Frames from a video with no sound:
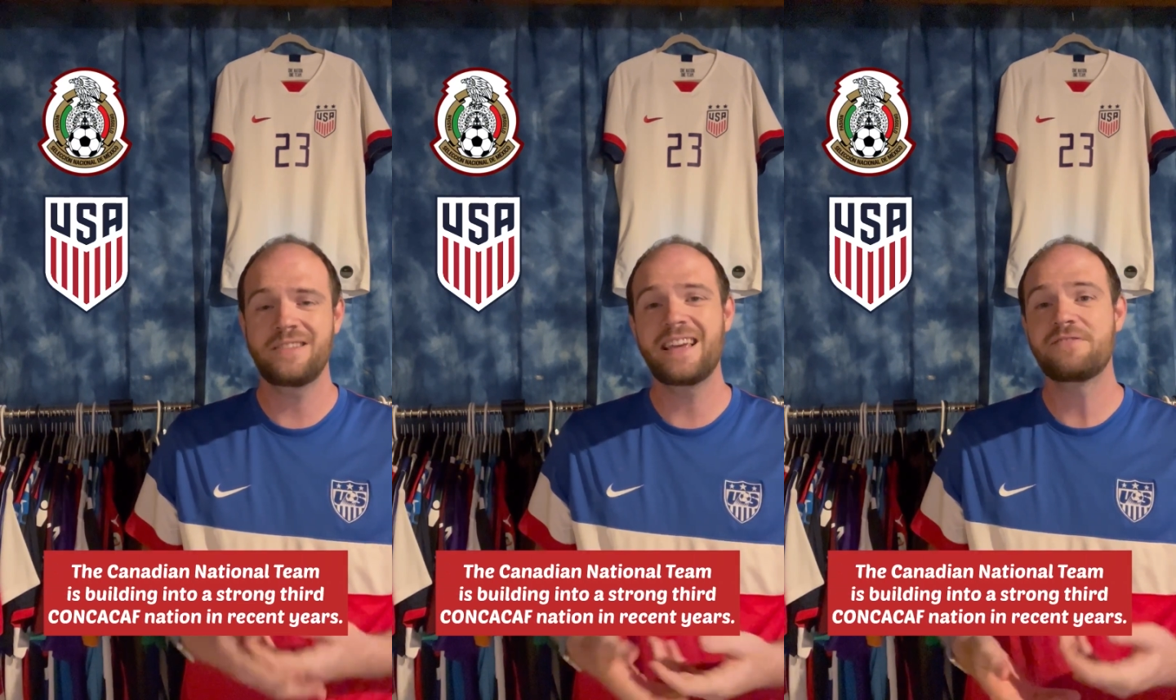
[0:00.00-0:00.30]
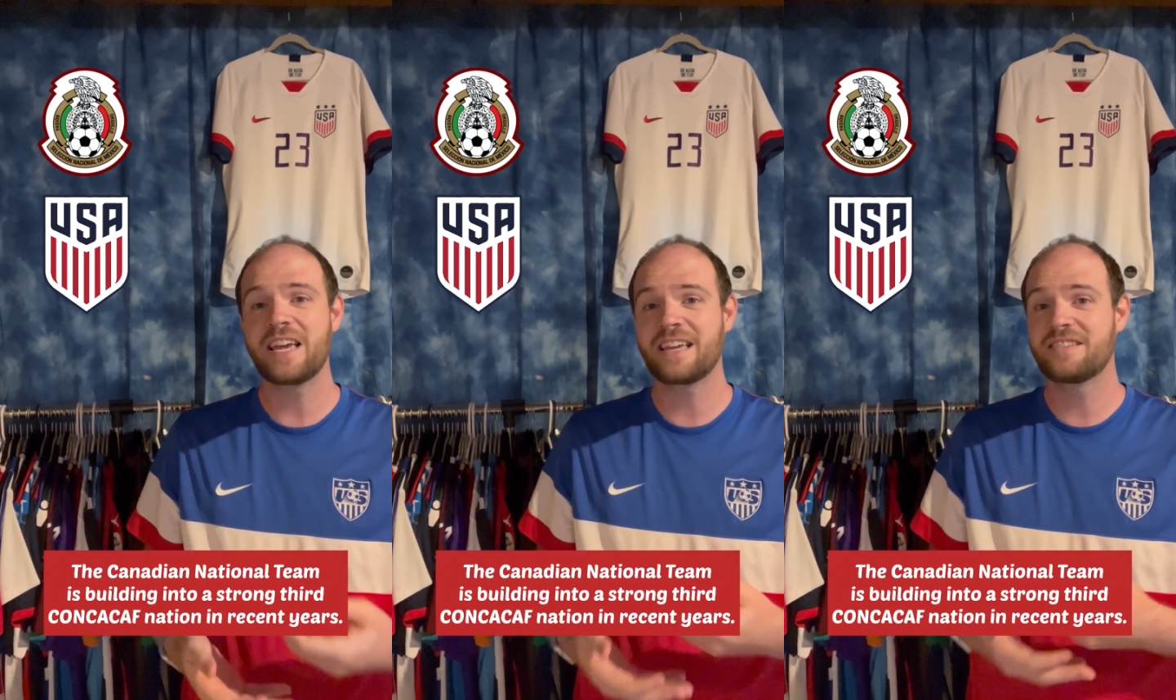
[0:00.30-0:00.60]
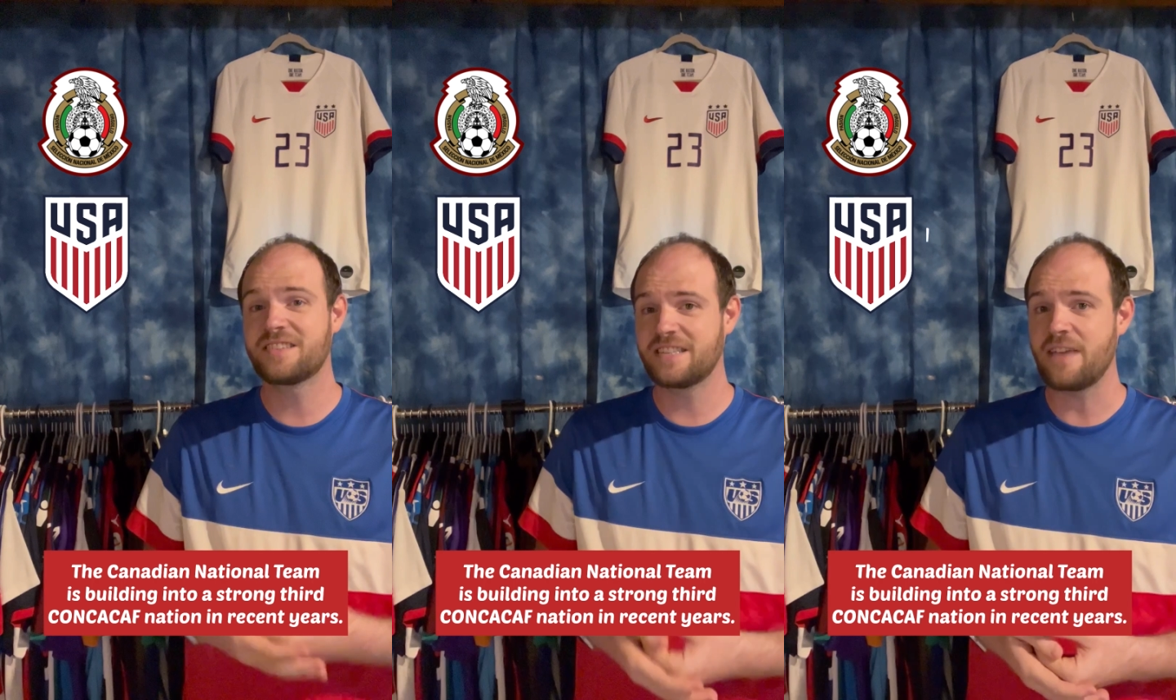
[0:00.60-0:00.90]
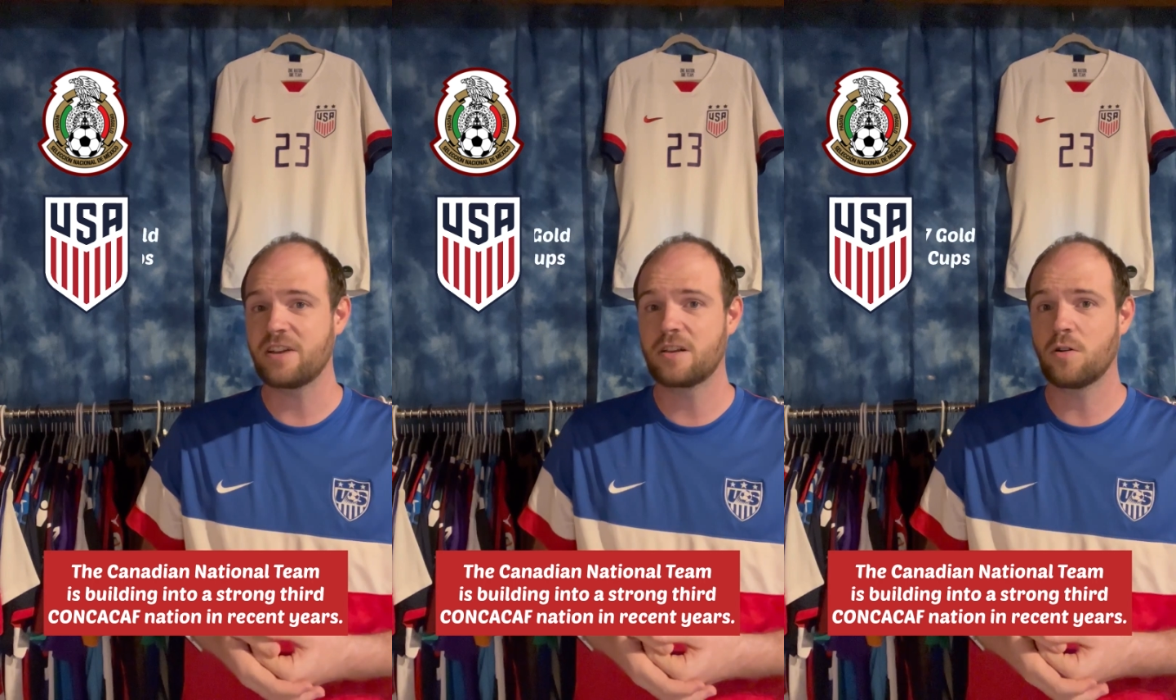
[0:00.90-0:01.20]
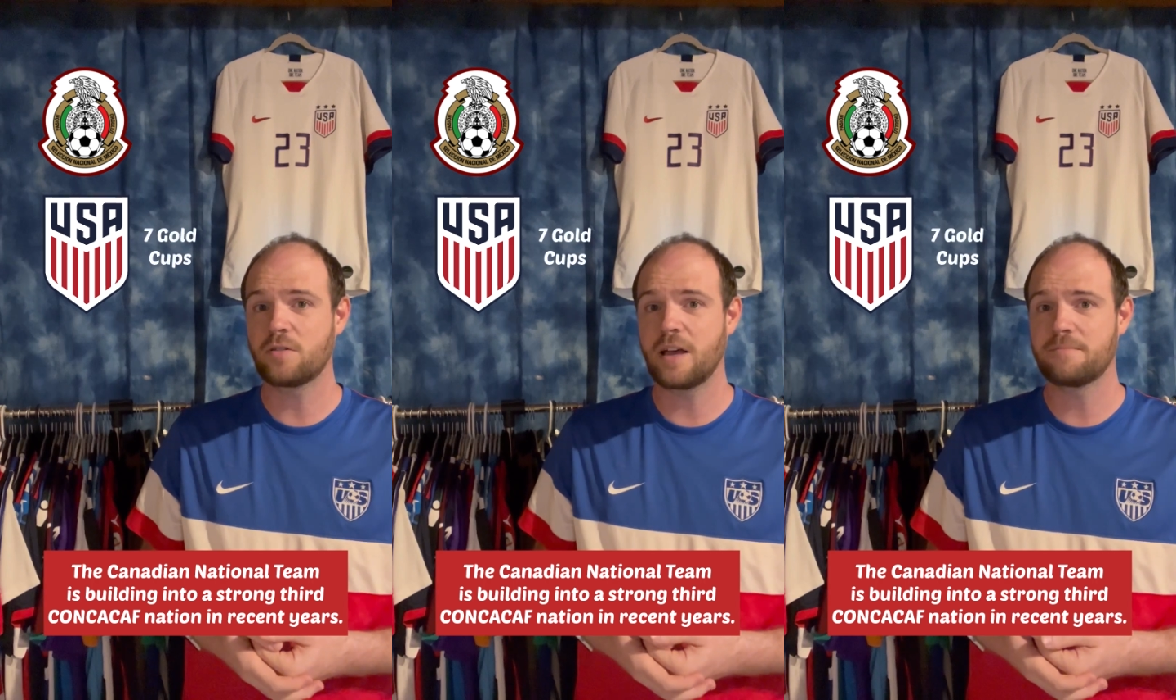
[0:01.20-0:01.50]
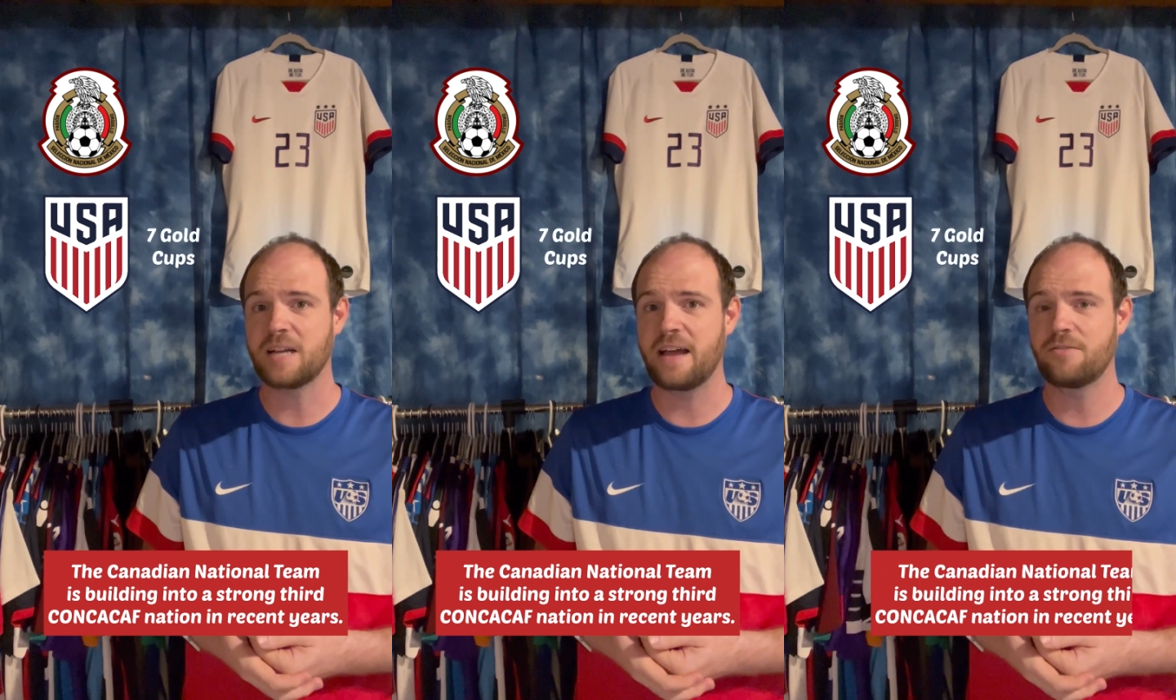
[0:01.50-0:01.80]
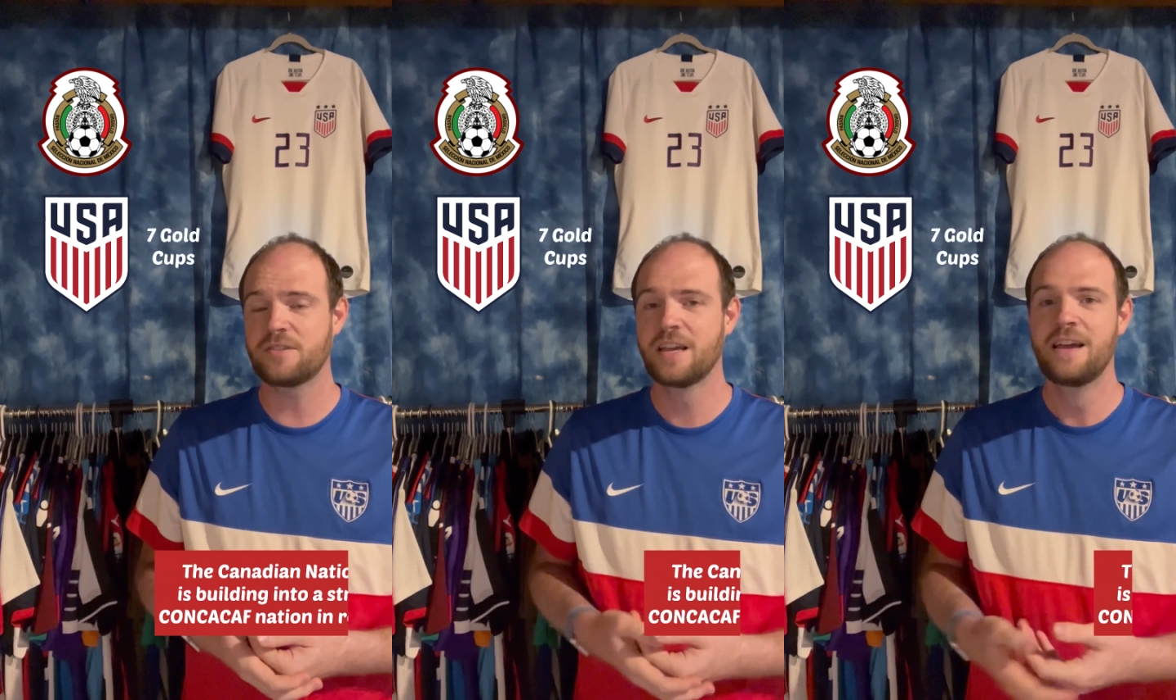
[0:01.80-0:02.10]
They've taken 7 Gold Cup titles,